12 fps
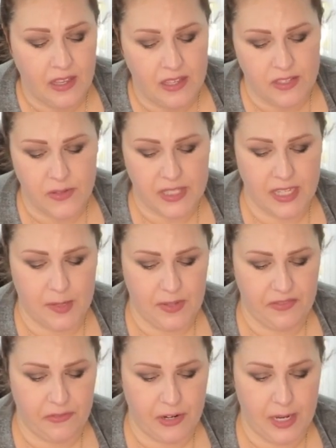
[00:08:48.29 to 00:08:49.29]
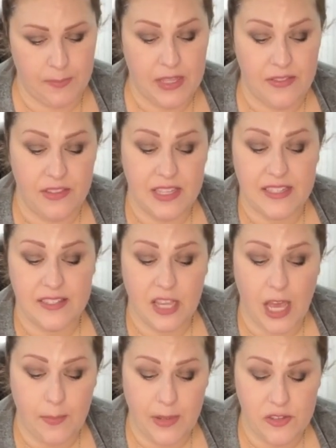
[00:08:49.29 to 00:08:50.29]
So it's gonna be framed, this
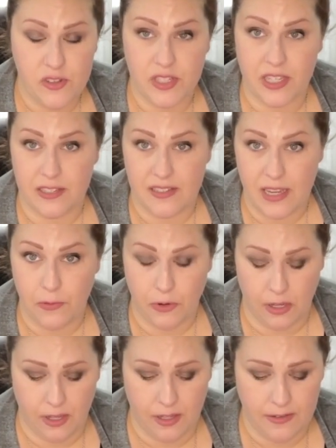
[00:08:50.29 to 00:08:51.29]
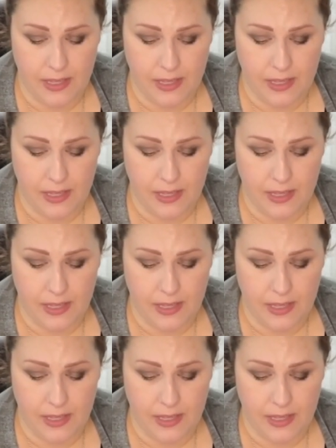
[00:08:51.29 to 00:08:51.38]
top edge is gonna stay raw.